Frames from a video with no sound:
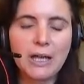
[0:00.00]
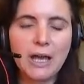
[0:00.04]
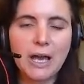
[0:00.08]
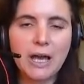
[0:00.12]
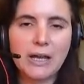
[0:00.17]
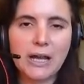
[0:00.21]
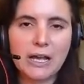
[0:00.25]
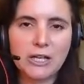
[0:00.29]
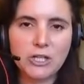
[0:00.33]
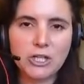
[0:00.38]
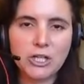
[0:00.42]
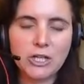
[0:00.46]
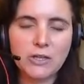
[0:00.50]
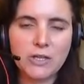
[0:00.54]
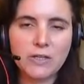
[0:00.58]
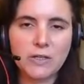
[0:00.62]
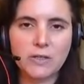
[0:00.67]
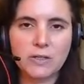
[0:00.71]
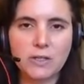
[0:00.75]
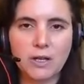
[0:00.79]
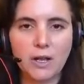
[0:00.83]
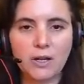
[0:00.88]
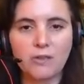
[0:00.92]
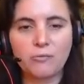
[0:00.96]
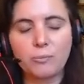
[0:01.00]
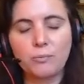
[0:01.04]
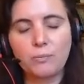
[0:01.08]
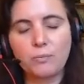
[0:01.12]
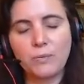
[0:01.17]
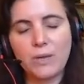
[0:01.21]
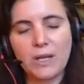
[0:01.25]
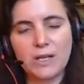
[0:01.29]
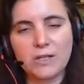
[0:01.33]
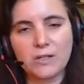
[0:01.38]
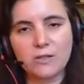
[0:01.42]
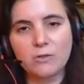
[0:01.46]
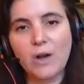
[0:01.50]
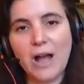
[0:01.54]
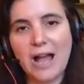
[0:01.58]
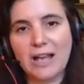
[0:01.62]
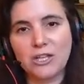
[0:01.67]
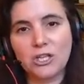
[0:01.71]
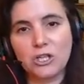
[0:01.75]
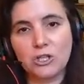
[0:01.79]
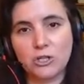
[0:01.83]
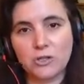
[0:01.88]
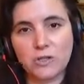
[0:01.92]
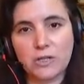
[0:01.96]
And actually, this is kind of, it's not
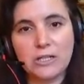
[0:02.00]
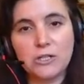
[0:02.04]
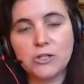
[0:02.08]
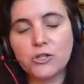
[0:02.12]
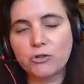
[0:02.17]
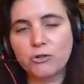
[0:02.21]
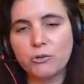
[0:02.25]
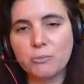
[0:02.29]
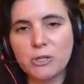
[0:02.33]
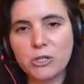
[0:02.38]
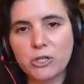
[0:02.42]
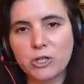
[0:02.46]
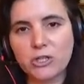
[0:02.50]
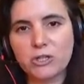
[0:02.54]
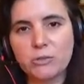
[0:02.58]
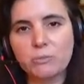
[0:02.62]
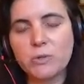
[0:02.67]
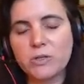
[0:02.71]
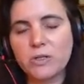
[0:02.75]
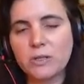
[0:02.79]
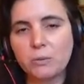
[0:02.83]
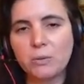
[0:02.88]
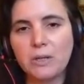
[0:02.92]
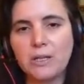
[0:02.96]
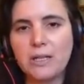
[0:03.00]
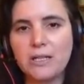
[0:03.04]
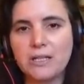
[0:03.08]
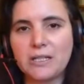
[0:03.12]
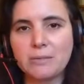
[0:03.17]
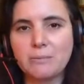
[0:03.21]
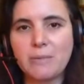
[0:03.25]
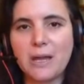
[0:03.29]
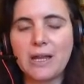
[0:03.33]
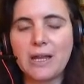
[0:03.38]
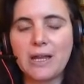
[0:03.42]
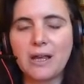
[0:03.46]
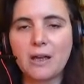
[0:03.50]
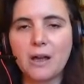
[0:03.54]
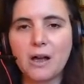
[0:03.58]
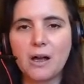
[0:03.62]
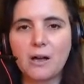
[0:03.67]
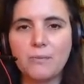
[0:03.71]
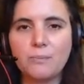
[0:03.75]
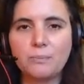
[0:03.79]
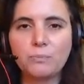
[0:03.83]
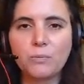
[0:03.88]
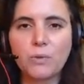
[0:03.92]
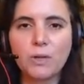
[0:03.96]
actually just interim adjustments that we need to make.
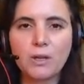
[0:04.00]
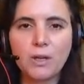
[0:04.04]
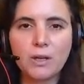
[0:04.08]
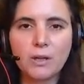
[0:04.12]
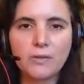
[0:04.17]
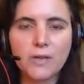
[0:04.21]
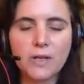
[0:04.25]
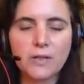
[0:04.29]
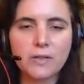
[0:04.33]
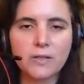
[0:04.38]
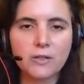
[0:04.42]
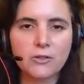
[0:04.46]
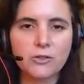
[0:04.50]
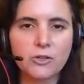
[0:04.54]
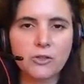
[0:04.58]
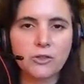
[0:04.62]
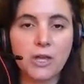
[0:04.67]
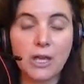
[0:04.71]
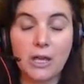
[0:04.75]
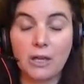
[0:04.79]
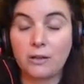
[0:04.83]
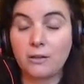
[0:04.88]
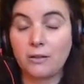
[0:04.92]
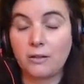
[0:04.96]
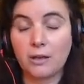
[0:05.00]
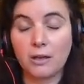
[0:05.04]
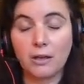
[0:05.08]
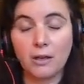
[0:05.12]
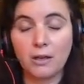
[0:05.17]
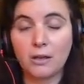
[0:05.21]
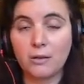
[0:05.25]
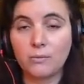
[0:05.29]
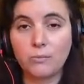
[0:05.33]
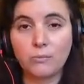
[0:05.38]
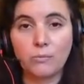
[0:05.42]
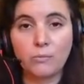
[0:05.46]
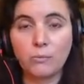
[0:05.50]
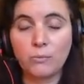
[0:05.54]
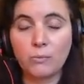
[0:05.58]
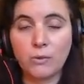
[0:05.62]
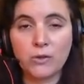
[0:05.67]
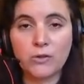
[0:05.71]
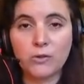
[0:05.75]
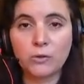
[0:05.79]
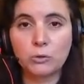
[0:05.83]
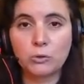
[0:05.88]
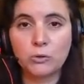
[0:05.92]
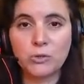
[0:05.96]
There's such a thing
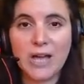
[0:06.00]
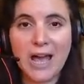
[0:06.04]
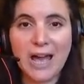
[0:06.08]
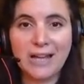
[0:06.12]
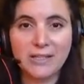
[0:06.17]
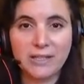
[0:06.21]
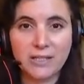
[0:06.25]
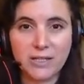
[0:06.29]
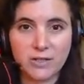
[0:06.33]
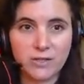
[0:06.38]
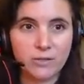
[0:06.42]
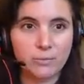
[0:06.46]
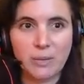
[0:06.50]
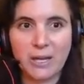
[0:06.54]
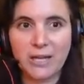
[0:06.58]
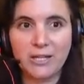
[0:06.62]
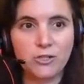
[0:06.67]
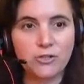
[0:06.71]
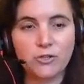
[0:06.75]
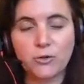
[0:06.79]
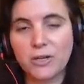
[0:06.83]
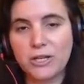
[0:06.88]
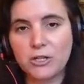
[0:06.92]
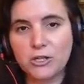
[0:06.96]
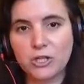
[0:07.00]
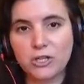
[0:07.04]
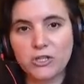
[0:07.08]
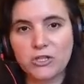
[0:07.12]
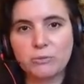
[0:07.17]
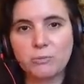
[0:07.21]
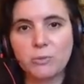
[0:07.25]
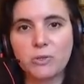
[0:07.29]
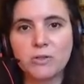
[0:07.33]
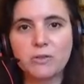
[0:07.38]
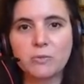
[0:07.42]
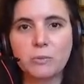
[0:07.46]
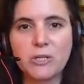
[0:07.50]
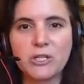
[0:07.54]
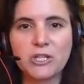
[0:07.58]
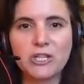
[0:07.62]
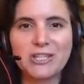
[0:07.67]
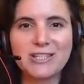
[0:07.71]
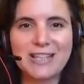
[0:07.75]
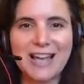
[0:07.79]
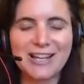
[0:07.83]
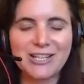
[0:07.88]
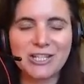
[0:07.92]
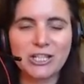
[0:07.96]
that's called anticipatory adjustments, which
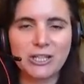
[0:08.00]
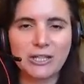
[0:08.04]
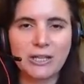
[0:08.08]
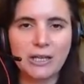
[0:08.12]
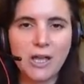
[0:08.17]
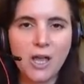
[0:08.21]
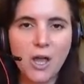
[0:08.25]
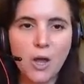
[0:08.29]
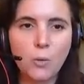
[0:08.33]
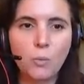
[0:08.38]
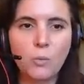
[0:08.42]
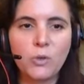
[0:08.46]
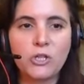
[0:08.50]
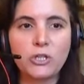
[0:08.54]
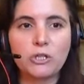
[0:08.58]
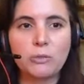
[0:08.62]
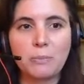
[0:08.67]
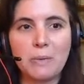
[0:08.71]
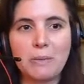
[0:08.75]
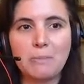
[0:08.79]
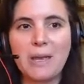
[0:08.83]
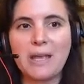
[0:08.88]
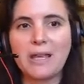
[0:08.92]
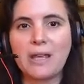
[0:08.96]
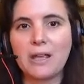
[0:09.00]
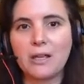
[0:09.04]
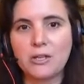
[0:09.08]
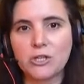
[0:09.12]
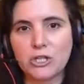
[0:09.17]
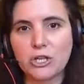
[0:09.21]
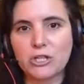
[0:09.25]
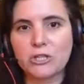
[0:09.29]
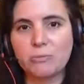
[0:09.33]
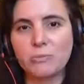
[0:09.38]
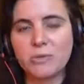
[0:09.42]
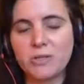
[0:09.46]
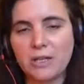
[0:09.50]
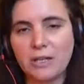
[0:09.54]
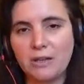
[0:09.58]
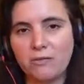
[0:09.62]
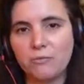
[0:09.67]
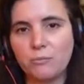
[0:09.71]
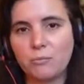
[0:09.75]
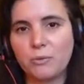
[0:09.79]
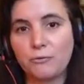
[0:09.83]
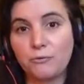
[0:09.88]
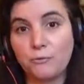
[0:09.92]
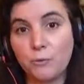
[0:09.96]
is actually, we should be making adjustments
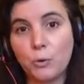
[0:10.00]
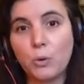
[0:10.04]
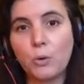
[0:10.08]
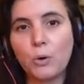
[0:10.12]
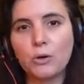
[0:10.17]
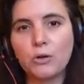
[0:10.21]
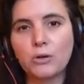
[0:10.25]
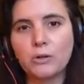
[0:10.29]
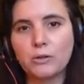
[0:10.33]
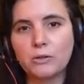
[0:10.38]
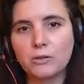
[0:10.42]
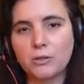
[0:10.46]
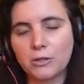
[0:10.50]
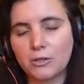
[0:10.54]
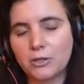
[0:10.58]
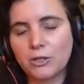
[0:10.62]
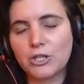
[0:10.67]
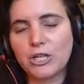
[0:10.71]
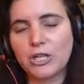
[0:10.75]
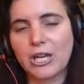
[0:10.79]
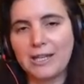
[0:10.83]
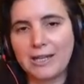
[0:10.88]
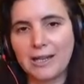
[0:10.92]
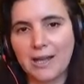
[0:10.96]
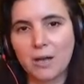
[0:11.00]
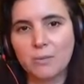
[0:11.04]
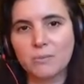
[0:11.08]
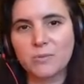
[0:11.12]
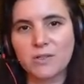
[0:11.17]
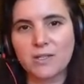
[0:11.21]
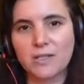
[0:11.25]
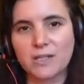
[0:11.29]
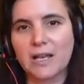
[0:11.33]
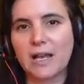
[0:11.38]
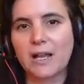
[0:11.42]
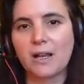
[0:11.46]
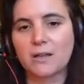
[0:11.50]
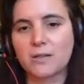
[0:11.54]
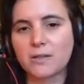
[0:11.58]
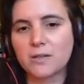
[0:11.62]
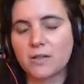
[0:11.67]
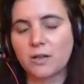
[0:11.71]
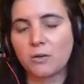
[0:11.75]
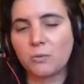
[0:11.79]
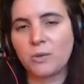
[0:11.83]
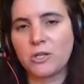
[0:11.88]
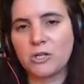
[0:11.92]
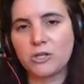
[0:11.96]
even before Shani comes to tell
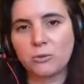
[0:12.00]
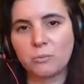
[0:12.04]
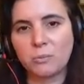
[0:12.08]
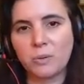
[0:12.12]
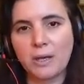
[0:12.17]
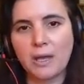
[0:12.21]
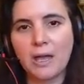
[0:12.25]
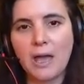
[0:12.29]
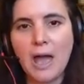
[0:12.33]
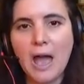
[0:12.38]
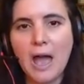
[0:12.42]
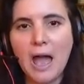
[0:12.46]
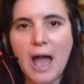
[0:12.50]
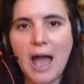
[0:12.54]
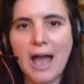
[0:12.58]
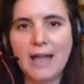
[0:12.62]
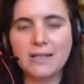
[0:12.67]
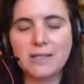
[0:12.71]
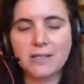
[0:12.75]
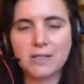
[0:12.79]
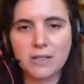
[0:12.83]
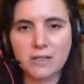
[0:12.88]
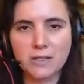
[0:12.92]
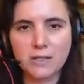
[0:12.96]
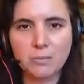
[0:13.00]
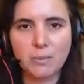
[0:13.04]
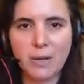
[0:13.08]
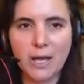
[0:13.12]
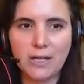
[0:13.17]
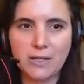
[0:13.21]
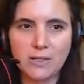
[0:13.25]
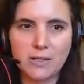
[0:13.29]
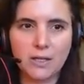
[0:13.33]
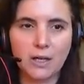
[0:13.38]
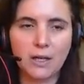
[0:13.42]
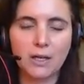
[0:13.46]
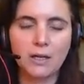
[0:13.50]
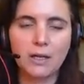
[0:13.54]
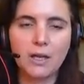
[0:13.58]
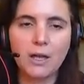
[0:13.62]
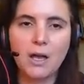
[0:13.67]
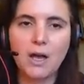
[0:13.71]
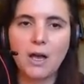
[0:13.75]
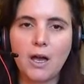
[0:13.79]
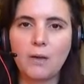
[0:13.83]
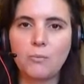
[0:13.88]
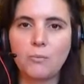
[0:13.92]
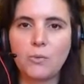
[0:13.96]
us. So we should be anticipating,
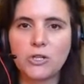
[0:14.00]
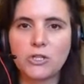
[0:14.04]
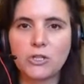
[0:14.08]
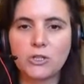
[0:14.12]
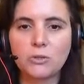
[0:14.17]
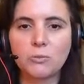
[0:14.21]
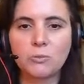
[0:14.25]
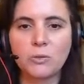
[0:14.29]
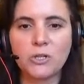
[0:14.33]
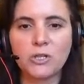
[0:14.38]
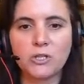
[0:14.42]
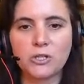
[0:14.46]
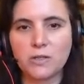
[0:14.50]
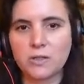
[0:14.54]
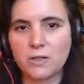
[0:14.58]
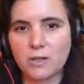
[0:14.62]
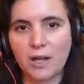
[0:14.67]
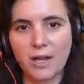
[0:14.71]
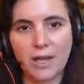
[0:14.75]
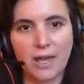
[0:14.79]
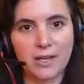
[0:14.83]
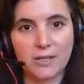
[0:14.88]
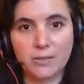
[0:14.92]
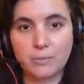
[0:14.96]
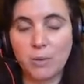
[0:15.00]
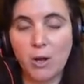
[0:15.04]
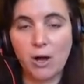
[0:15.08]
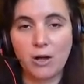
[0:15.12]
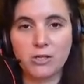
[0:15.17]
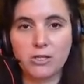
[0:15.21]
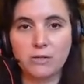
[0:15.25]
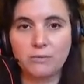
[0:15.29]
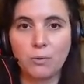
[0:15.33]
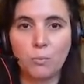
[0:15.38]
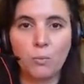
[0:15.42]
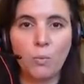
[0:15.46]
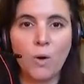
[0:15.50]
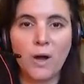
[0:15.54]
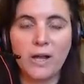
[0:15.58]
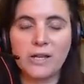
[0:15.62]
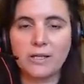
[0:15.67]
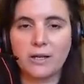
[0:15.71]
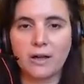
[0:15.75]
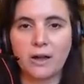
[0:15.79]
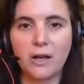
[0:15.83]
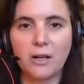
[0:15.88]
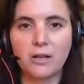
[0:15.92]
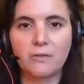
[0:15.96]
which is, I guess, part of a
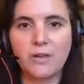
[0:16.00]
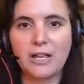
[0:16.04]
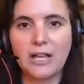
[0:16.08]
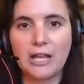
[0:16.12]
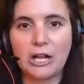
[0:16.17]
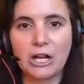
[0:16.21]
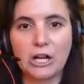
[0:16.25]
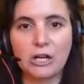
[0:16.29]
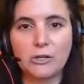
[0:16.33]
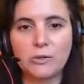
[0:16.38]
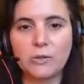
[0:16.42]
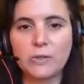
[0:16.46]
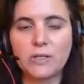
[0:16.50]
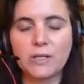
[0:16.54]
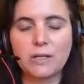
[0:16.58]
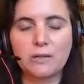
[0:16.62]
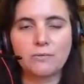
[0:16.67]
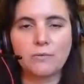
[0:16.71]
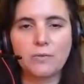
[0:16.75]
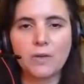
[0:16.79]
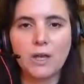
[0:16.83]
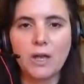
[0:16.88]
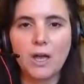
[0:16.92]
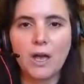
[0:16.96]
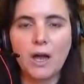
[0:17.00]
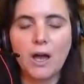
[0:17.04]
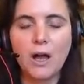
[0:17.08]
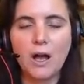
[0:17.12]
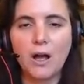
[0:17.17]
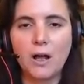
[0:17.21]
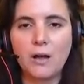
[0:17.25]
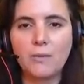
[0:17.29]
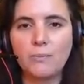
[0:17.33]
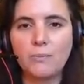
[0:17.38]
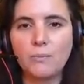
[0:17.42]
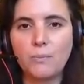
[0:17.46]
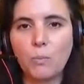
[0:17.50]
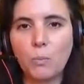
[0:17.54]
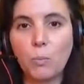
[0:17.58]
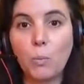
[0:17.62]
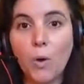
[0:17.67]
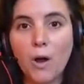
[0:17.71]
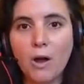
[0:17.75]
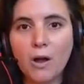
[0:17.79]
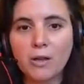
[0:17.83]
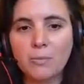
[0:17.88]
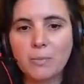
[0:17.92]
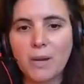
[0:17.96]
wider kind of inclusive
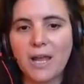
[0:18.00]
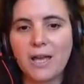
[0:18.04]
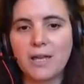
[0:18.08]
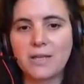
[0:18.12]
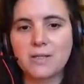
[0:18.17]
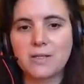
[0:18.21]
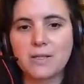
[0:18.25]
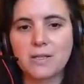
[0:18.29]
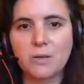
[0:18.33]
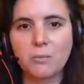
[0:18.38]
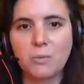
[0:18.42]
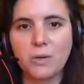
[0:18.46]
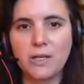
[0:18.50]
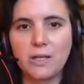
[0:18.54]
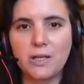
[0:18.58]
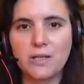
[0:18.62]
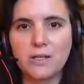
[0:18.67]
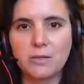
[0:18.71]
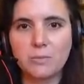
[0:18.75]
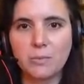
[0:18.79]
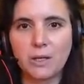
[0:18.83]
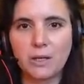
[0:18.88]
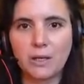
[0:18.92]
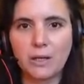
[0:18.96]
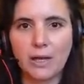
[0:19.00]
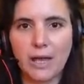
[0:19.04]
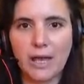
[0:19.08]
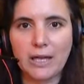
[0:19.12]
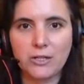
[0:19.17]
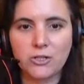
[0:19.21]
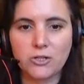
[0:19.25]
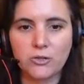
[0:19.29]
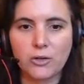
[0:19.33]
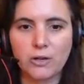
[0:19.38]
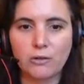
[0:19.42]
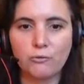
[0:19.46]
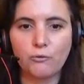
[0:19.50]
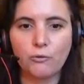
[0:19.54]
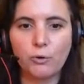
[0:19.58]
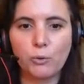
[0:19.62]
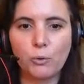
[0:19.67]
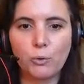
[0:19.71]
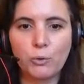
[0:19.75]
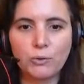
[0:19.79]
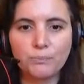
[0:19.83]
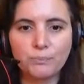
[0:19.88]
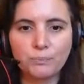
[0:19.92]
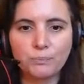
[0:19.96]
workplace that we need to be catering
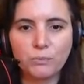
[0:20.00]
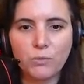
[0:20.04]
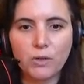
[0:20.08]
for.